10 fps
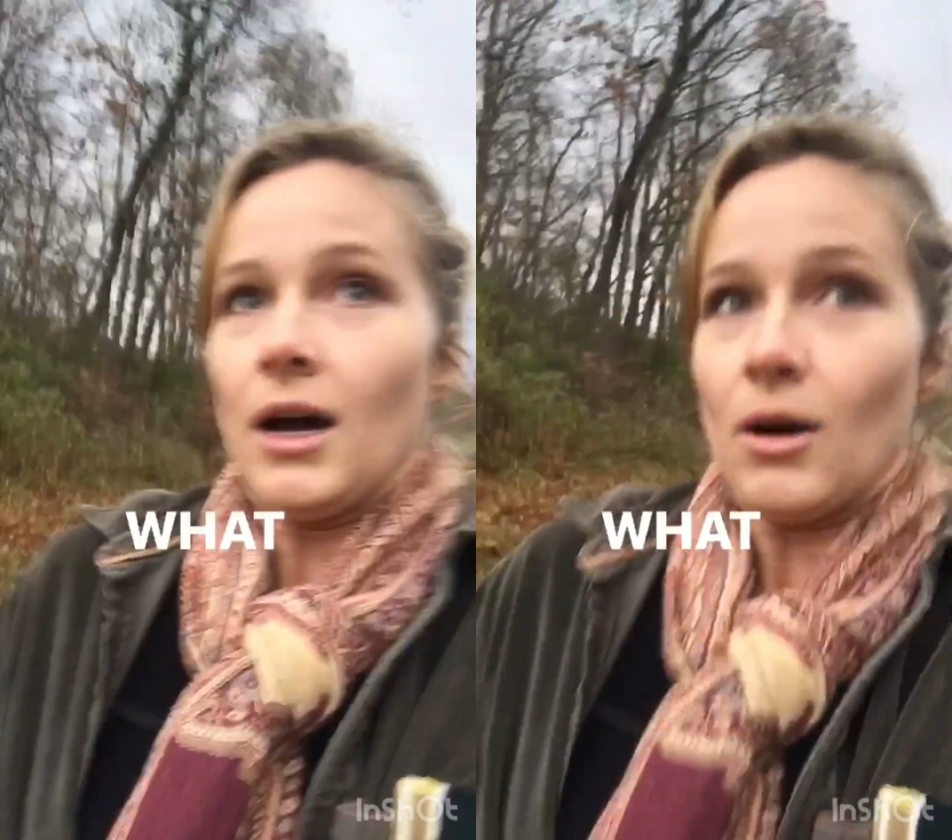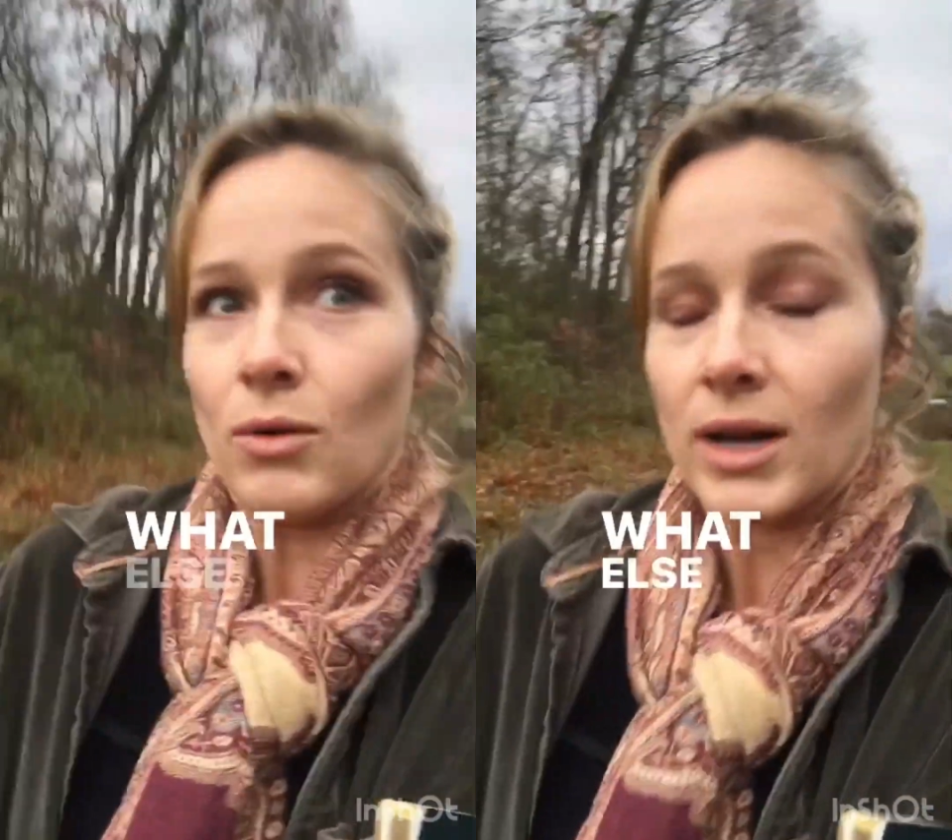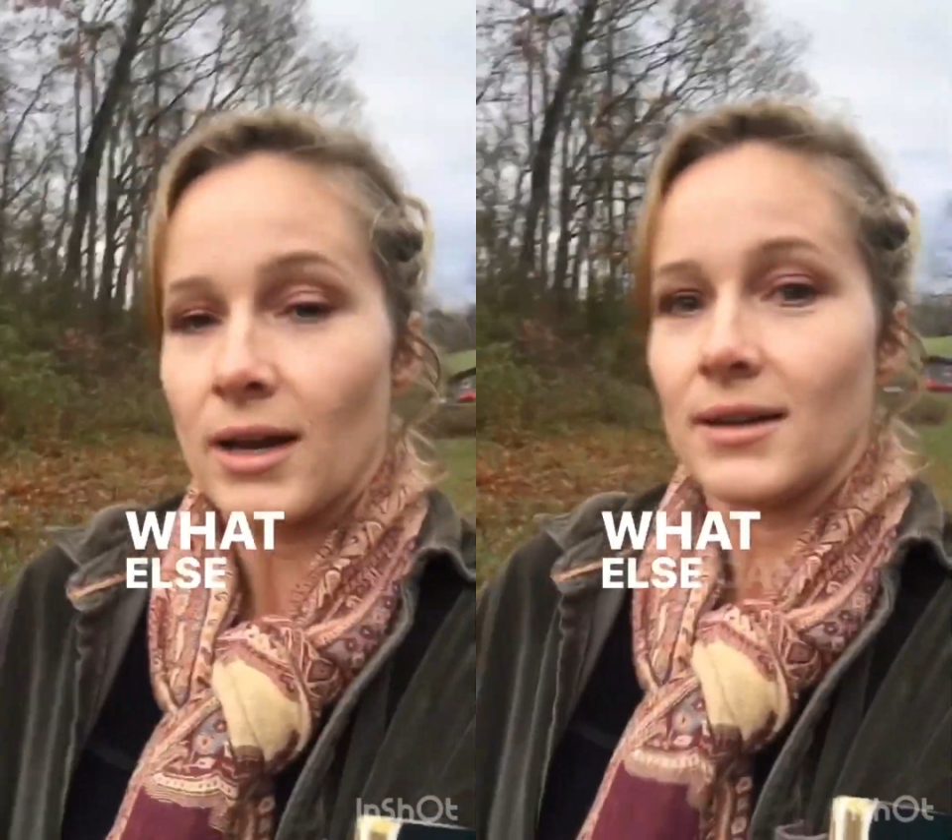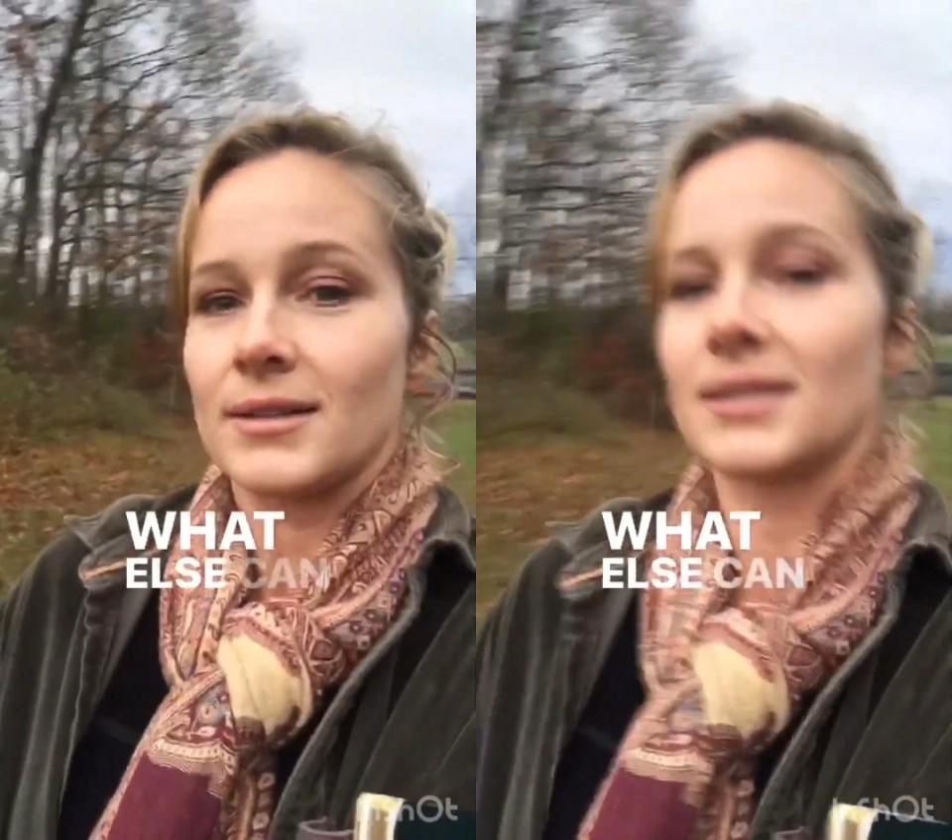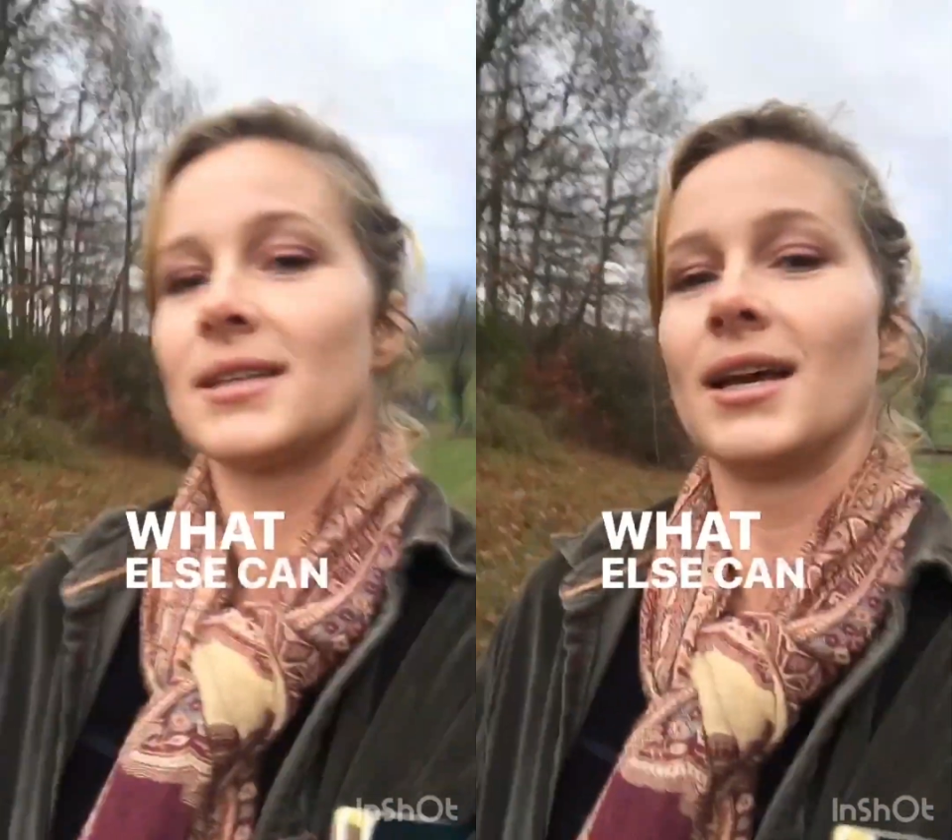What
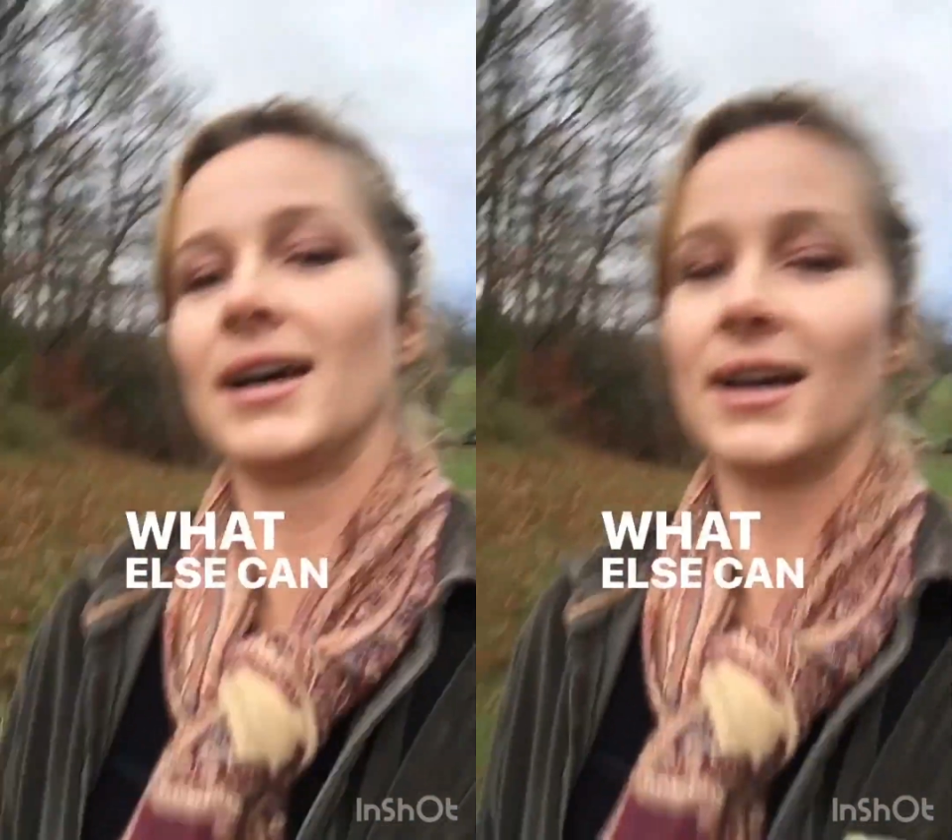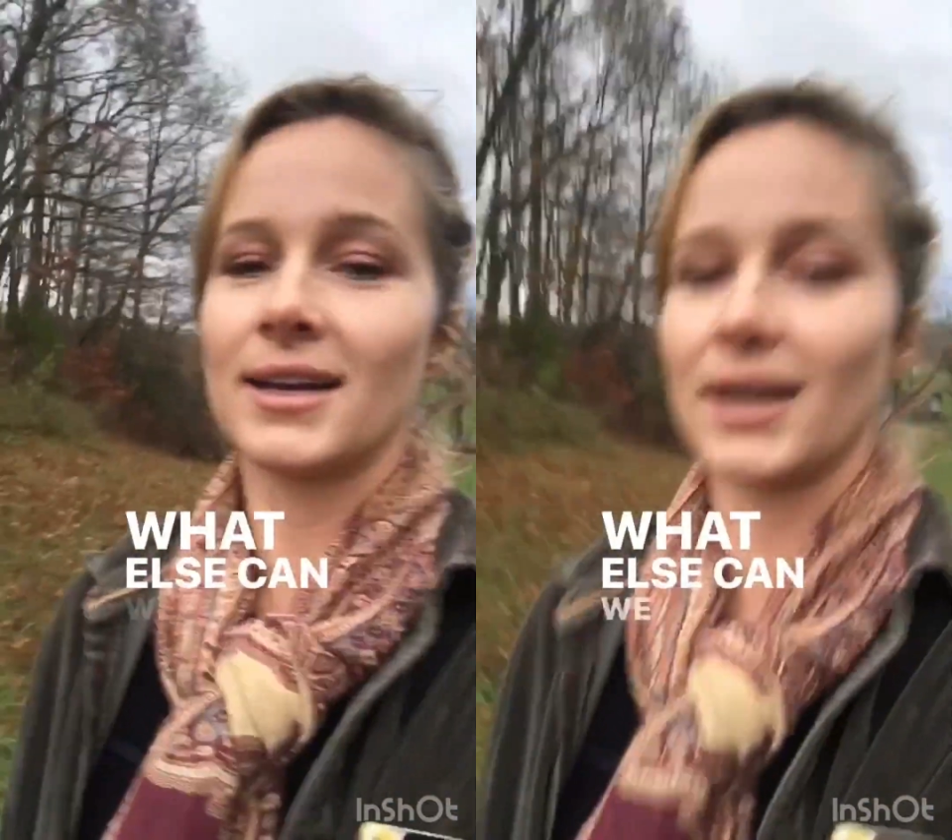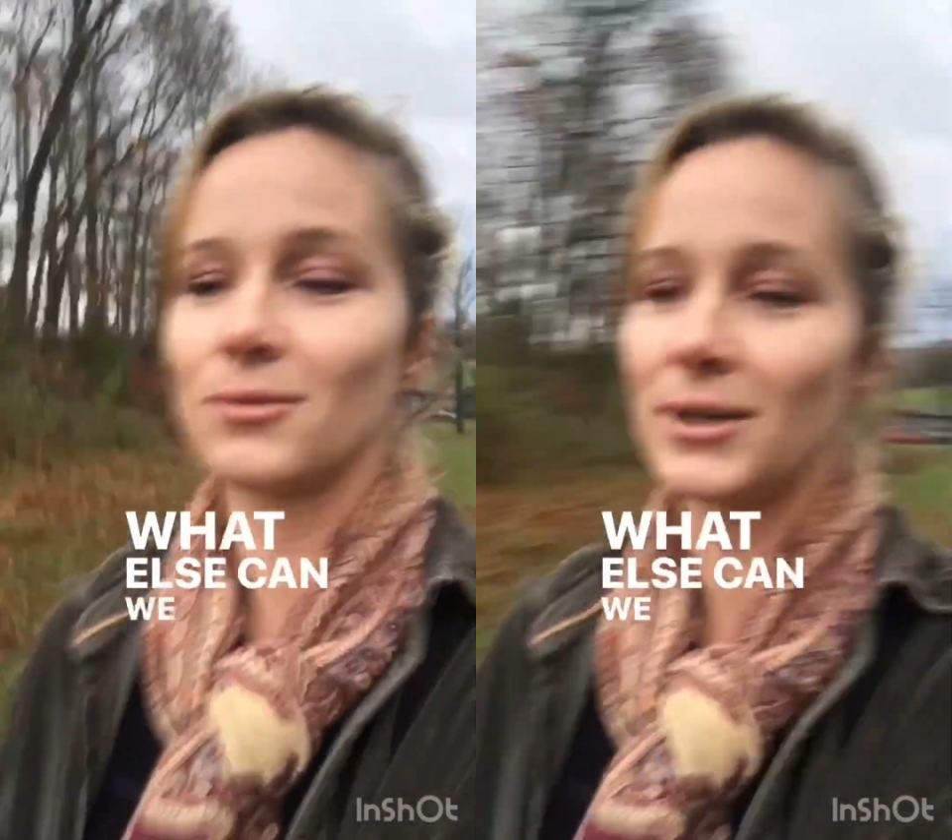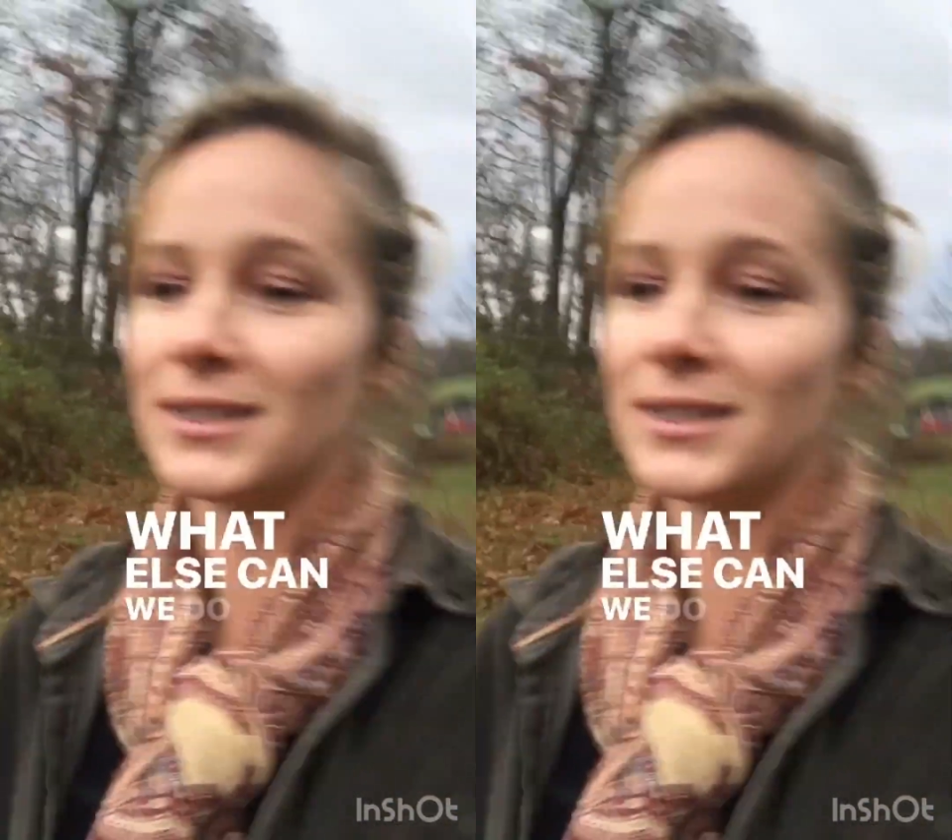else can we